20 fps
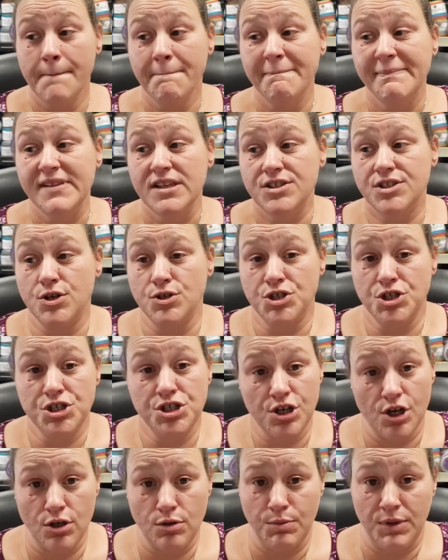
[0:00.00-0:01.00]
So she
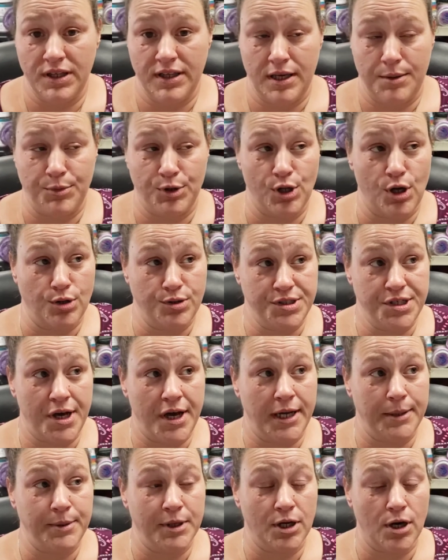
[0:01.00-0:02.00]
showed me them a long
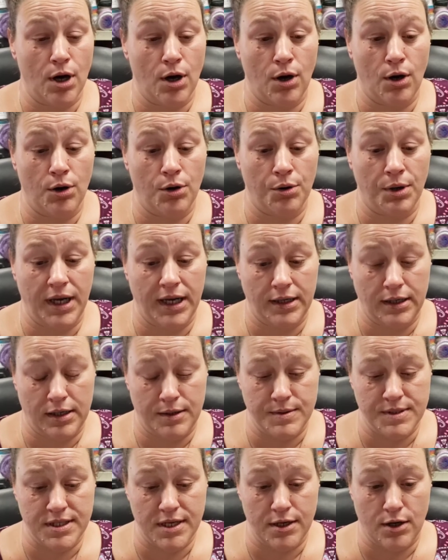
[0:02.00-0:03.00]
time ago, and I
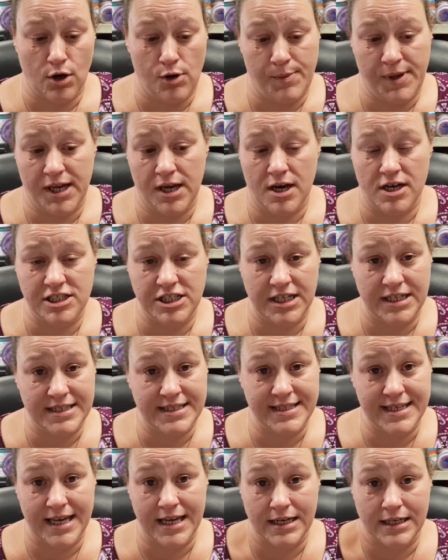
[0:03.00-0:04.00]
was like, oh my gosh, Aunt
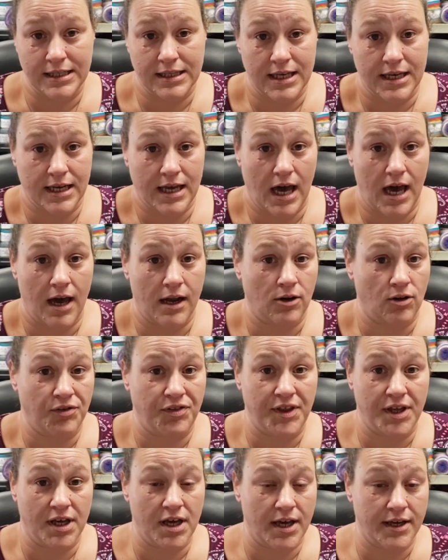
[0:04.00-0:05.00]
Sandy, like, I don't
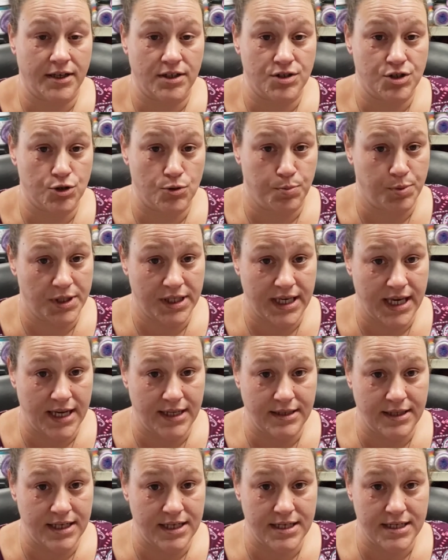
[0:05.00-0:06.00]
think I can duplicate
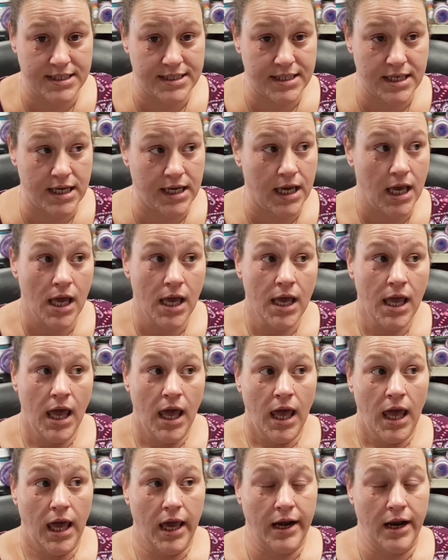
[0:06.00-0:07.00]
these, like,
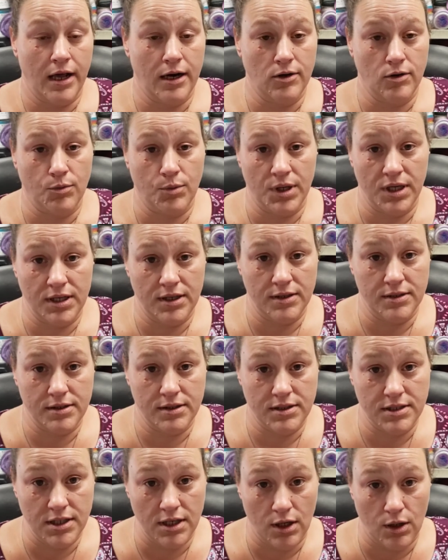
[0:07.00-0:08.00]
and I don't want
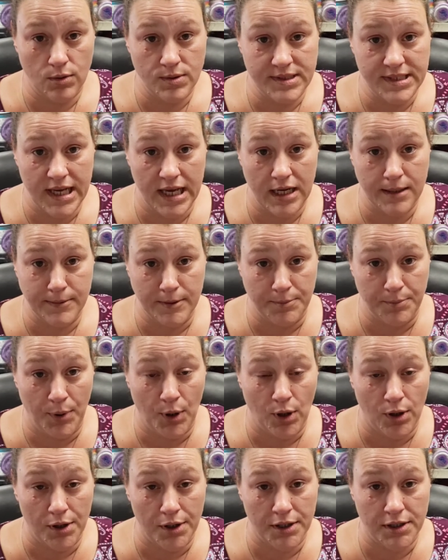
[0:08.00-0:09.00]
to, take them
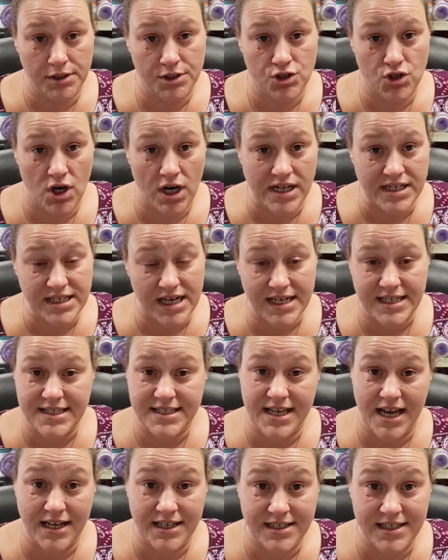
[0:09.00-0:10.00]
apart and try to
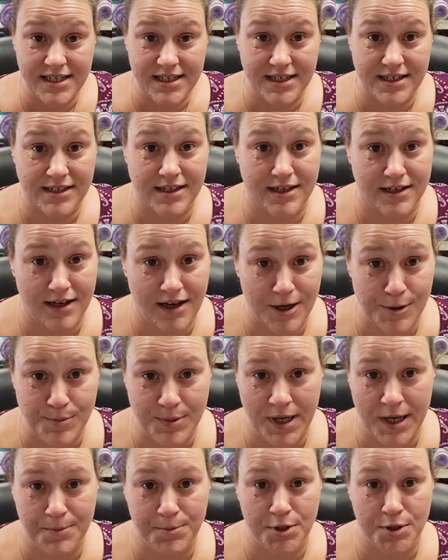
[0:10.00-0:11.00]
dissect it and then not be
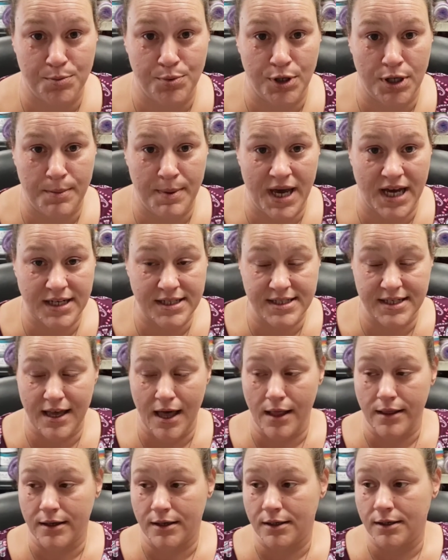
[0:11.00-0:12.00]
able to put it back
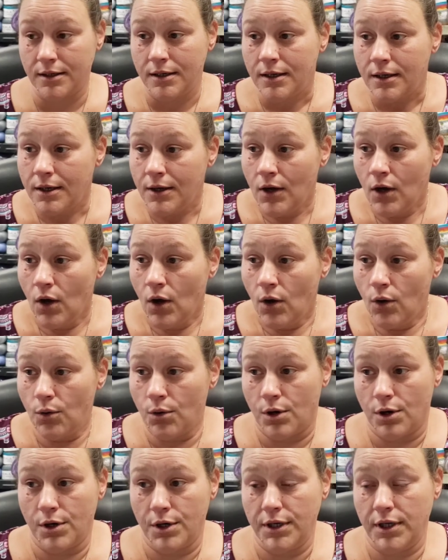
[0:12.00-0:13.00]
together.
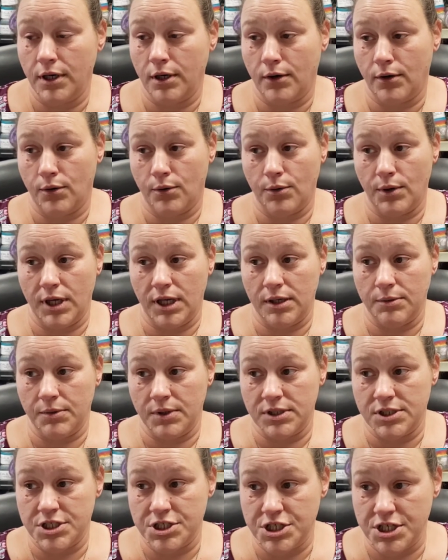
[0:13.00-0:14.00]
Or, it
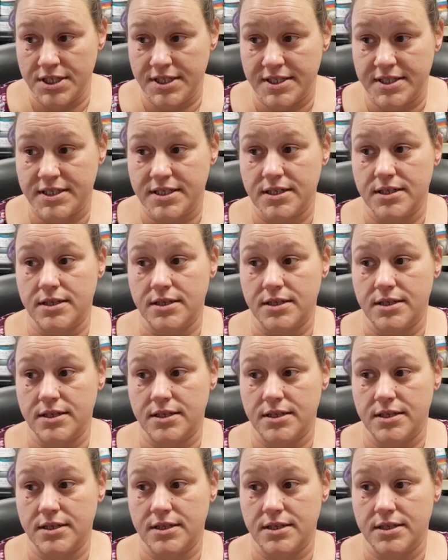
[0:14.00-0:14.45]
was just,